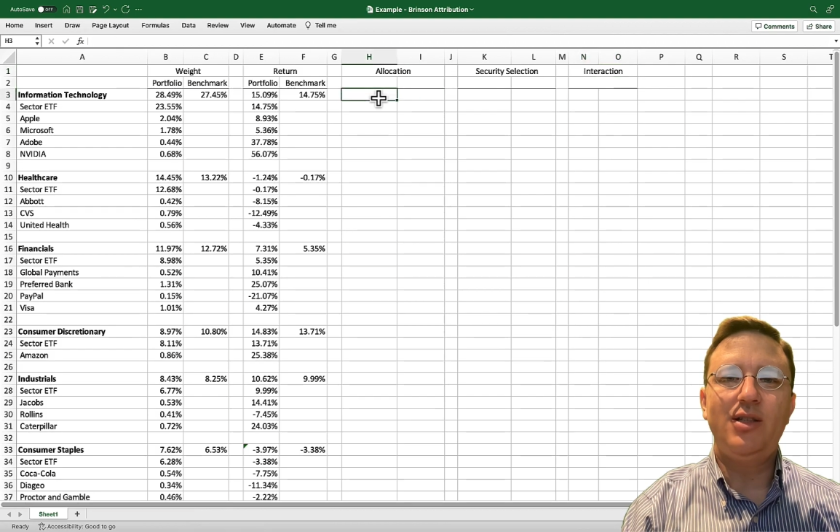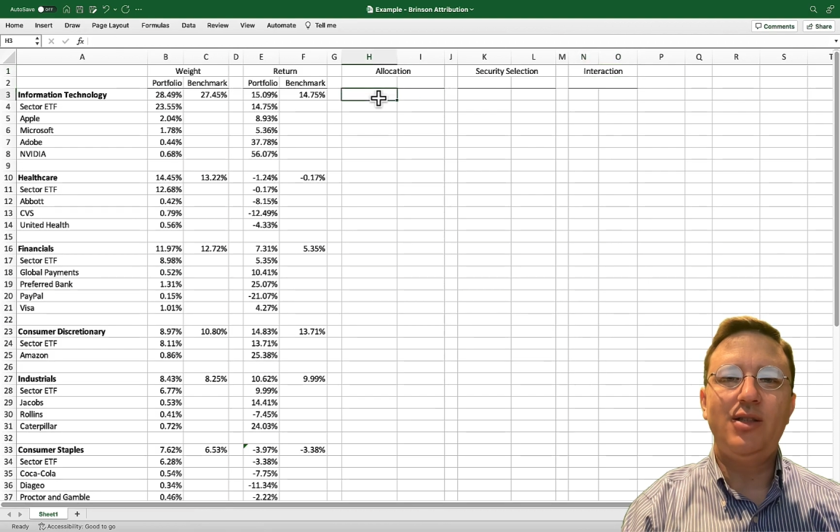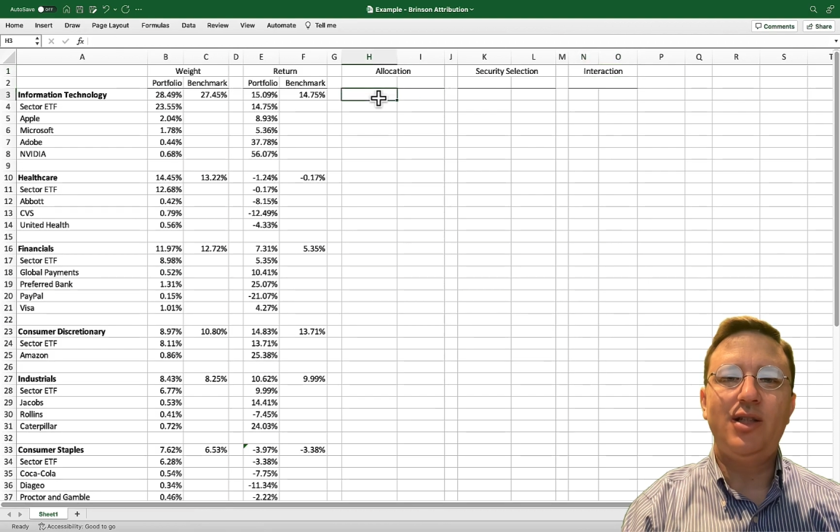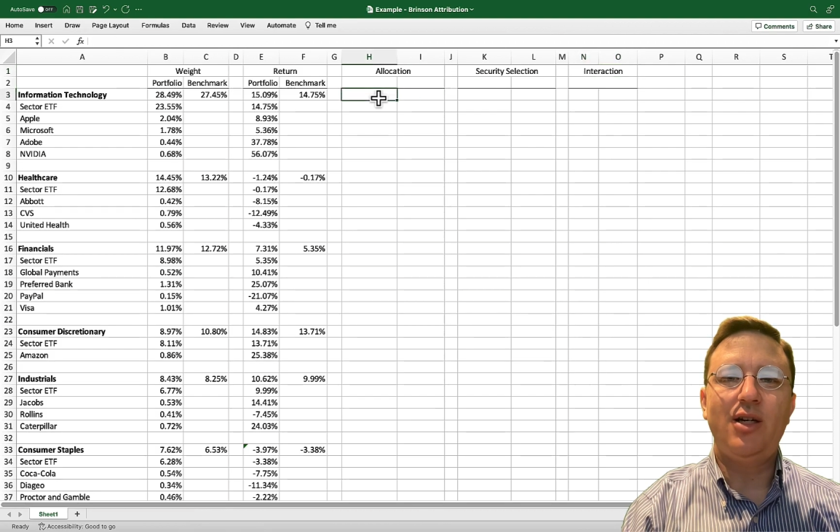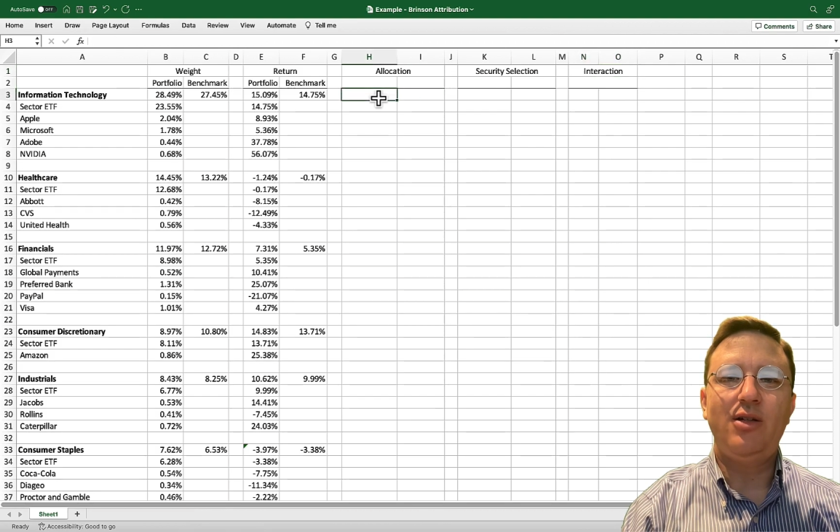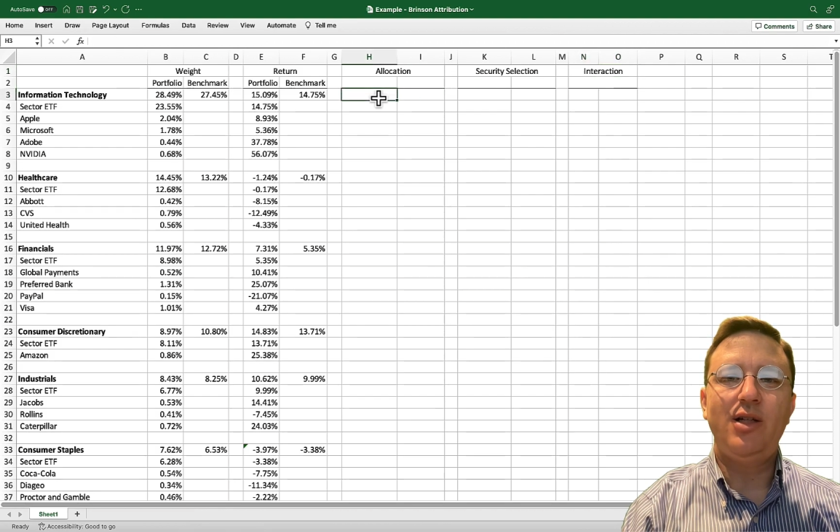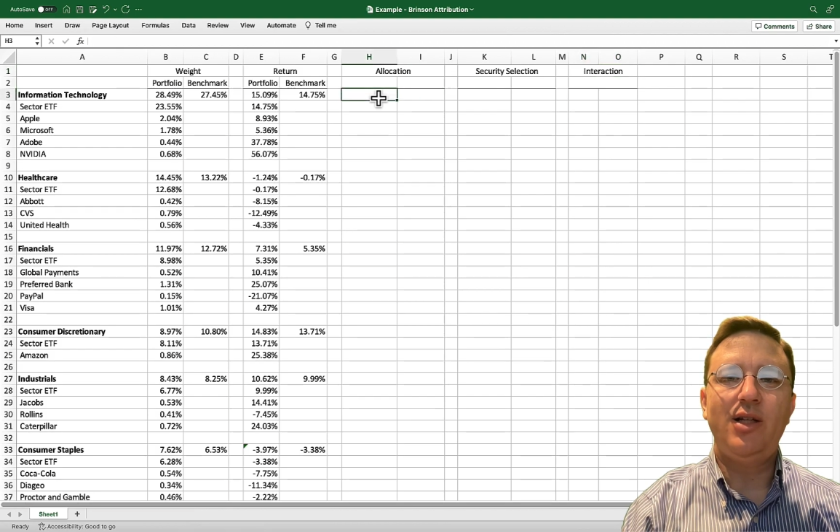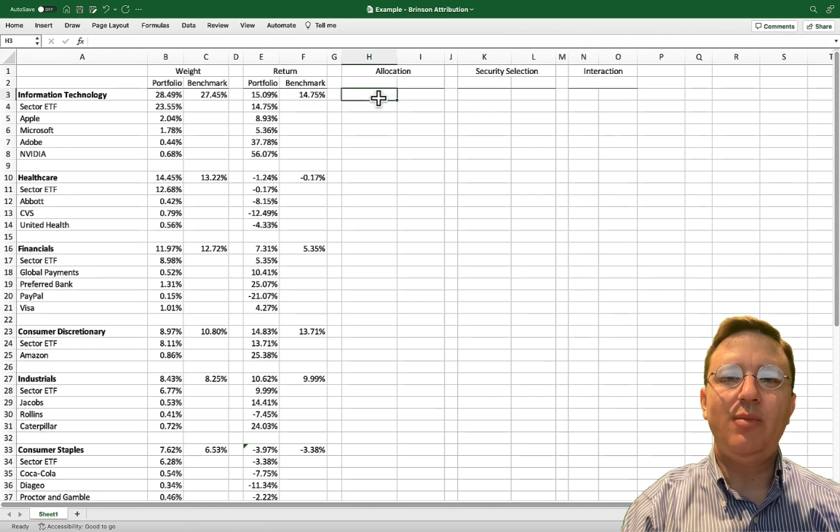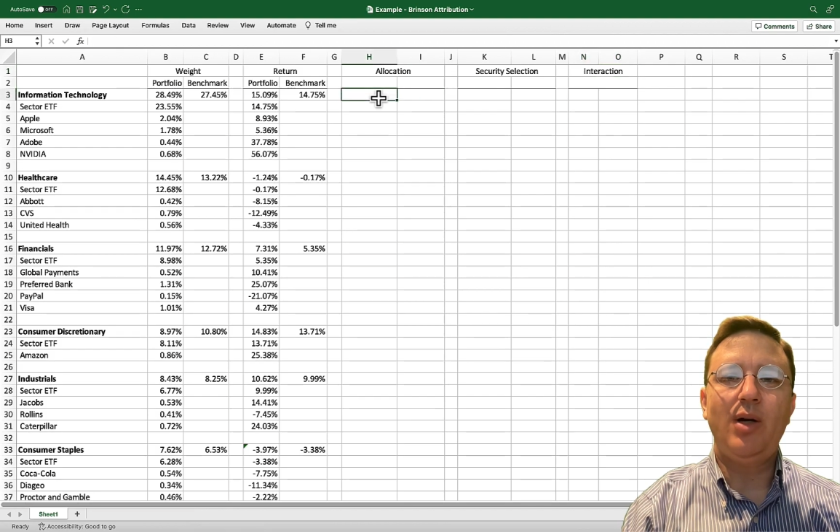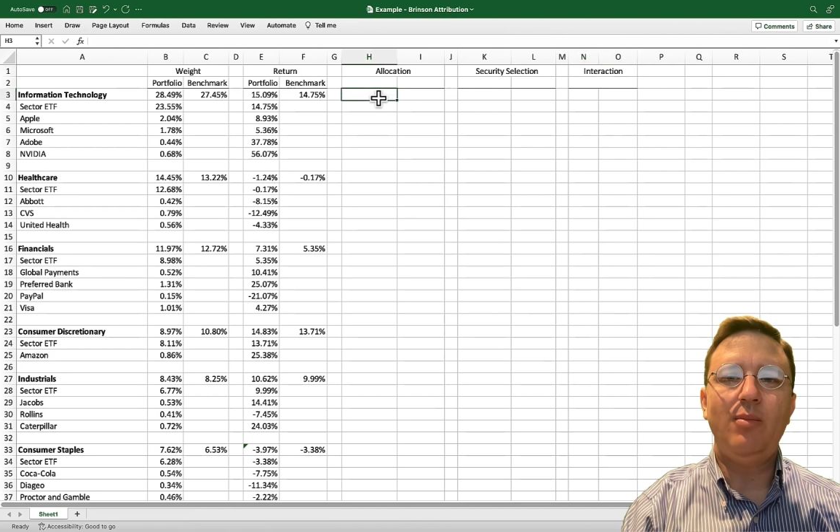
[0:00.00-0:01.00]
is
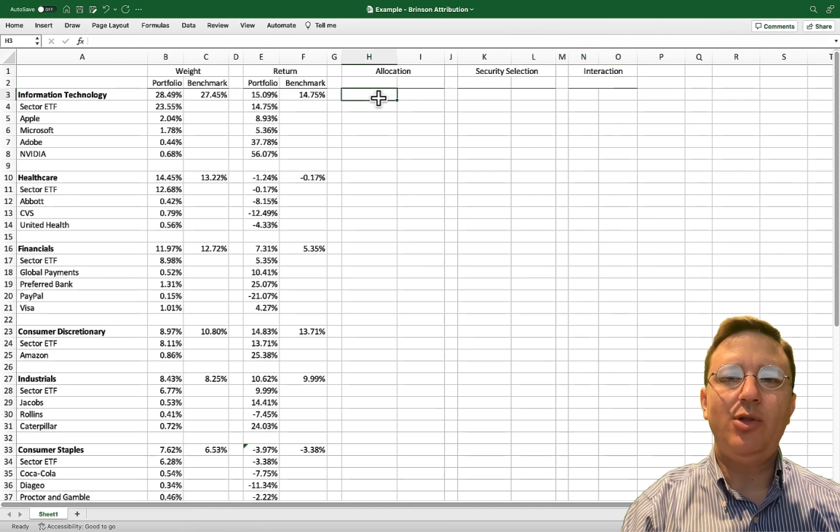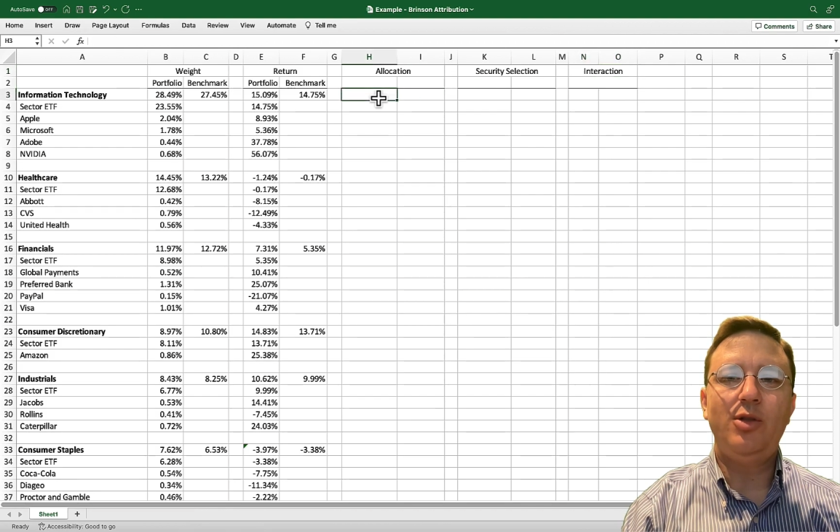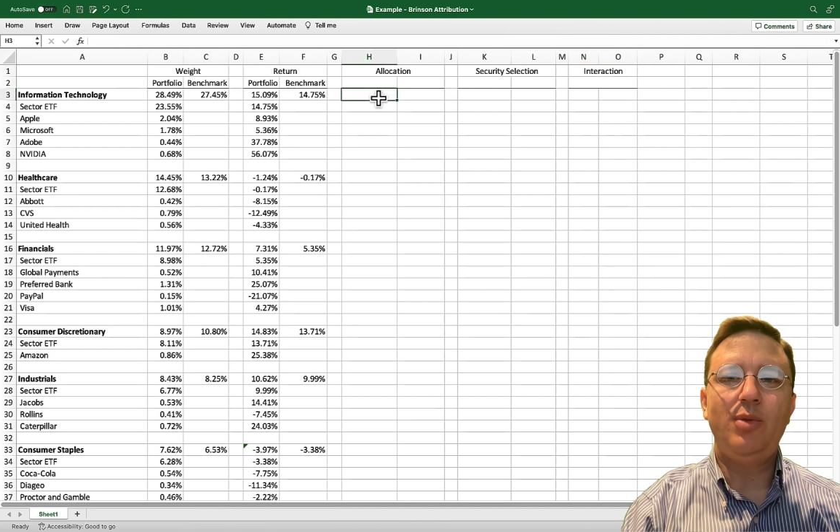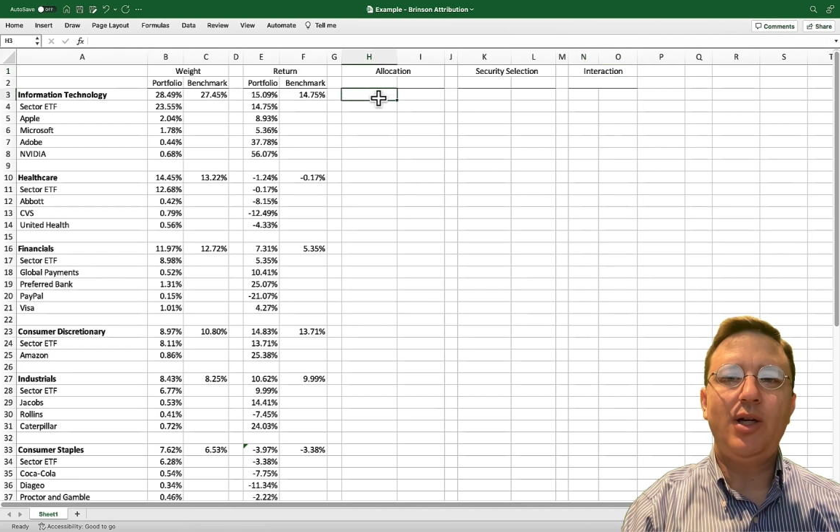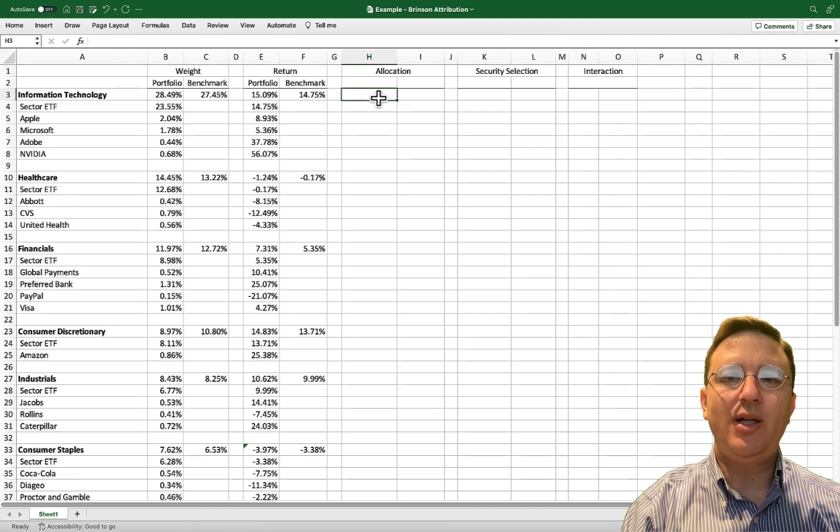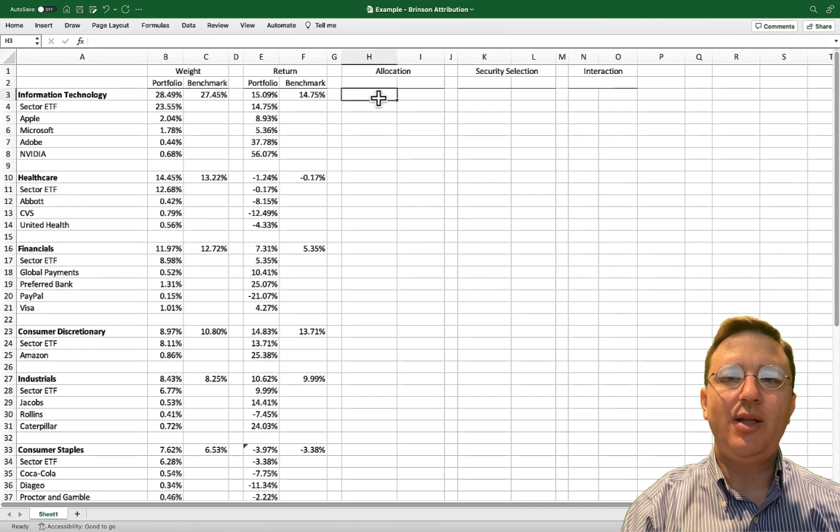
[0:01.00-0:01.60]
calculated by multiplying